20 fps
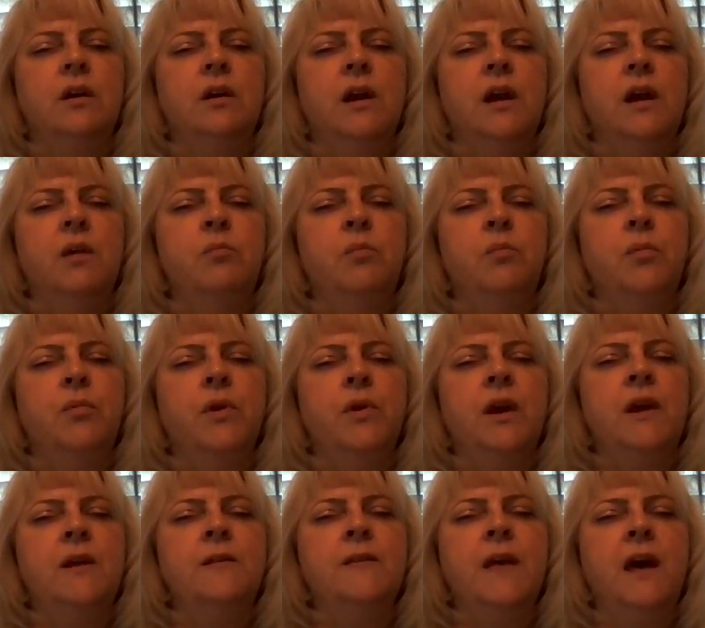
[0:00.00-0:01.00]
And
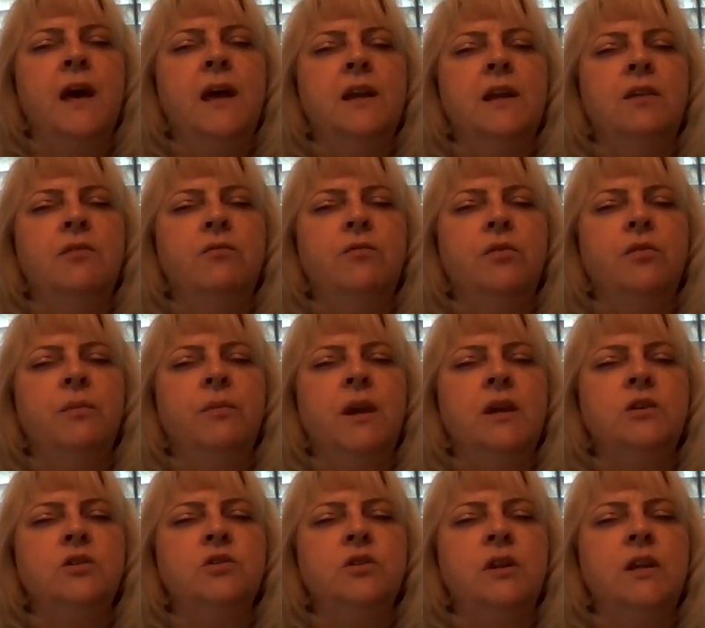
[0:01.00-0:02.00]
bring that
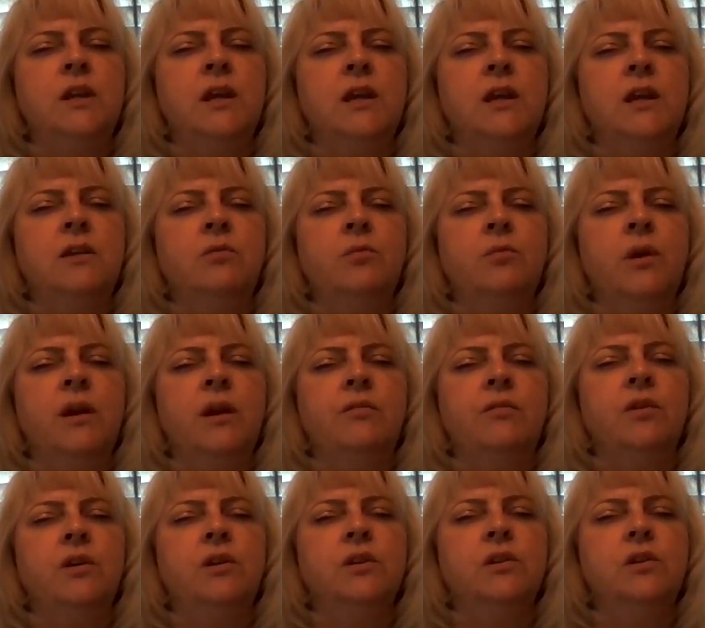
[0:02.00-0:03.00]
information in,
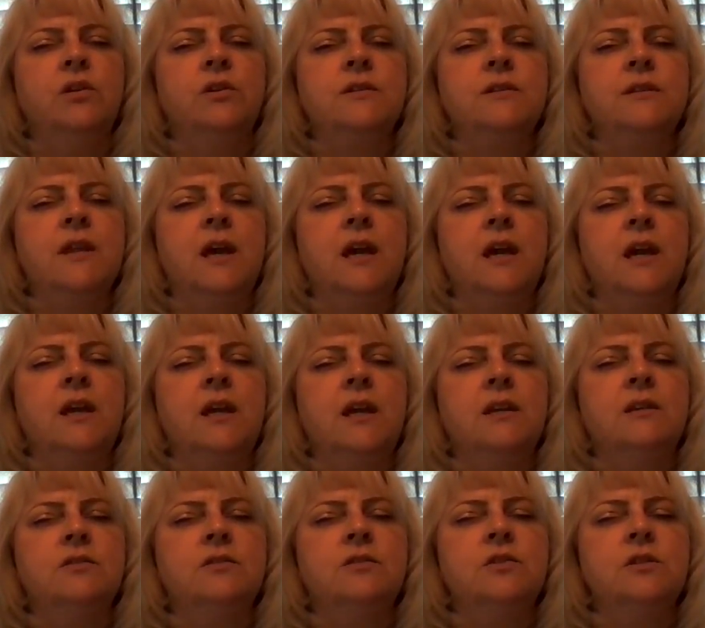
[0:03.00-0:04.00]
whatever it looks like.
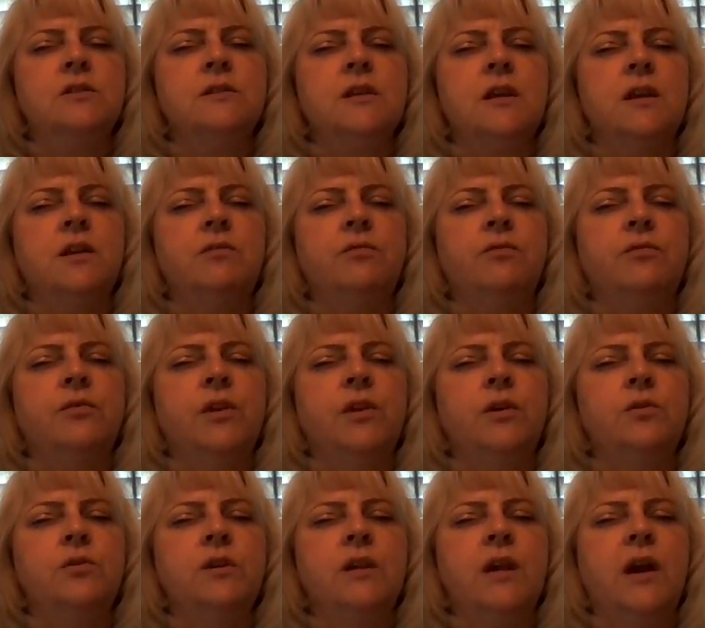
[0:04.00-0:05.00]
It's just going to
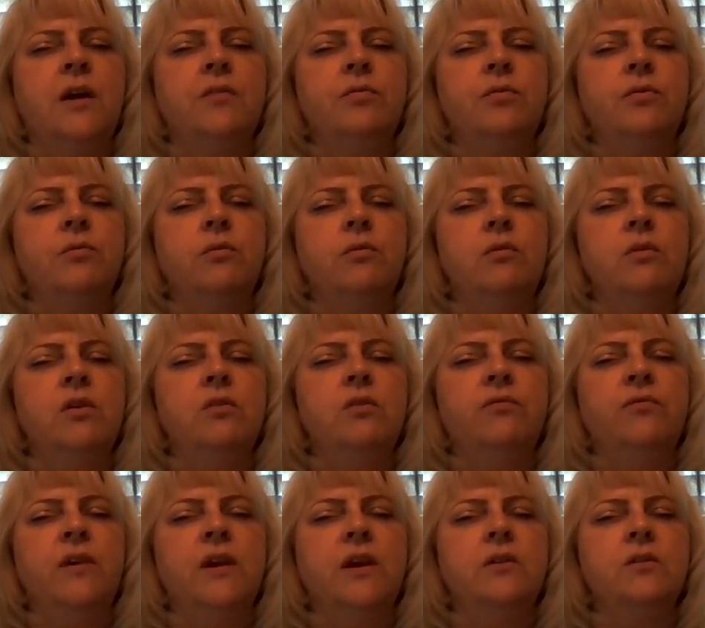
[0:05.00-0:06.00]
float down through your
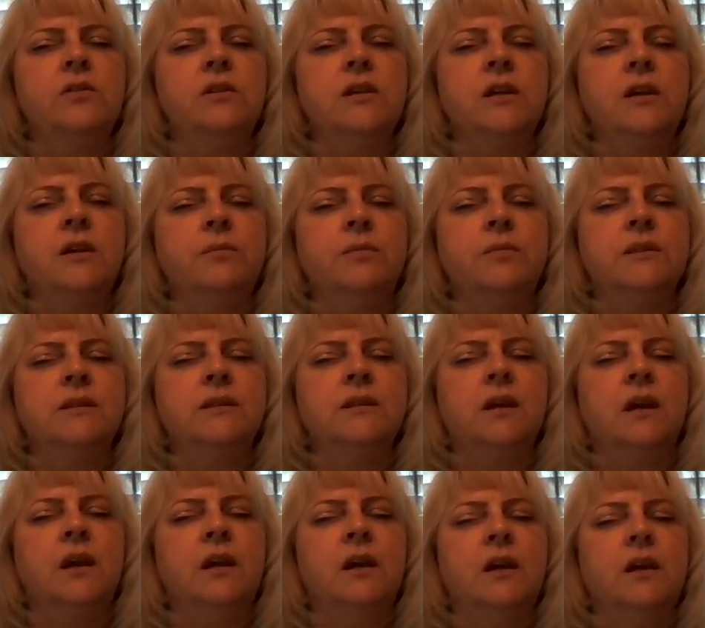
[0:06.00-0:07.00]
fingertips,
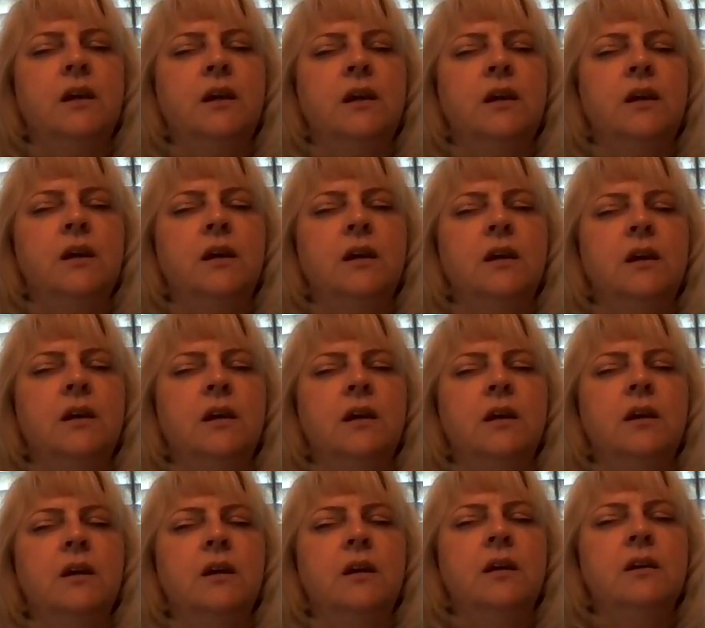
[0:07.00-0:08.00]

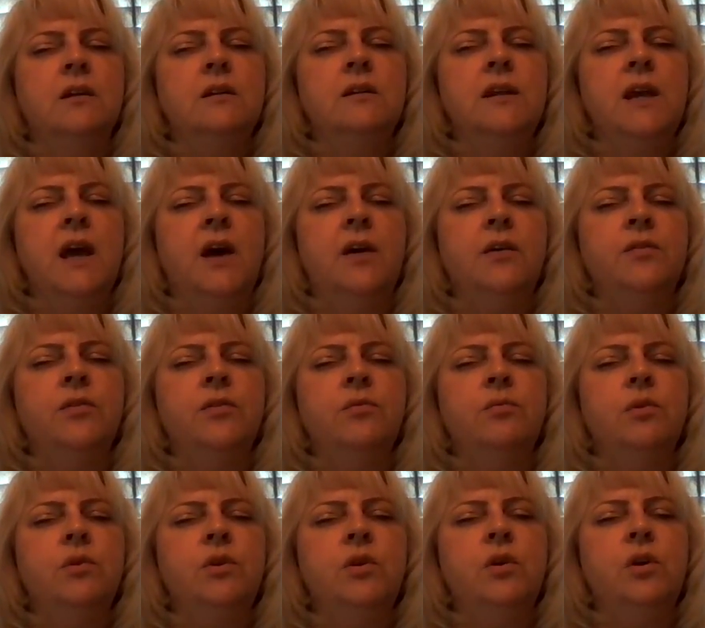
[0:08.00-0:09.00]
down
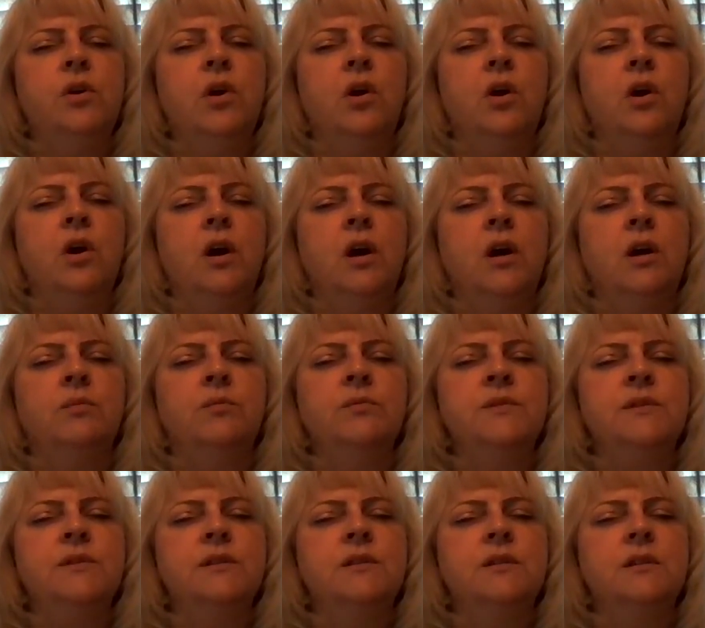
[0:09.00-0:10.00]
through your
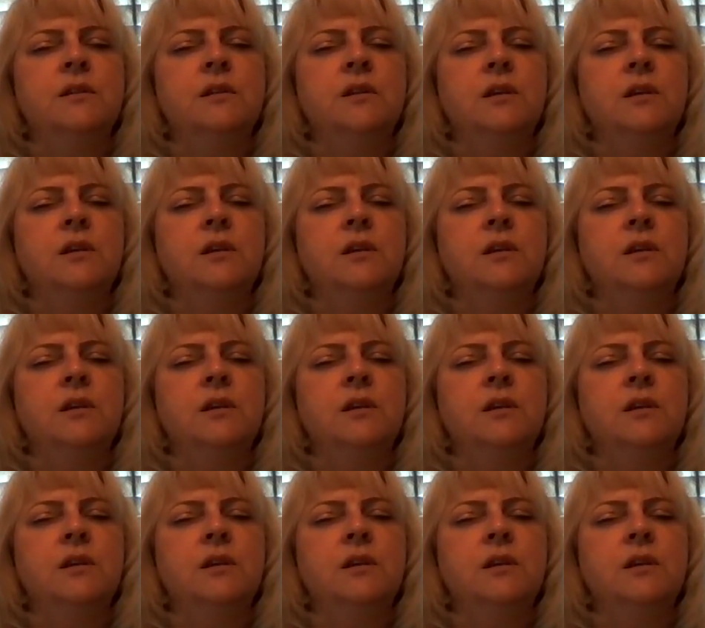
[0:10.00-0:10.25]
arms,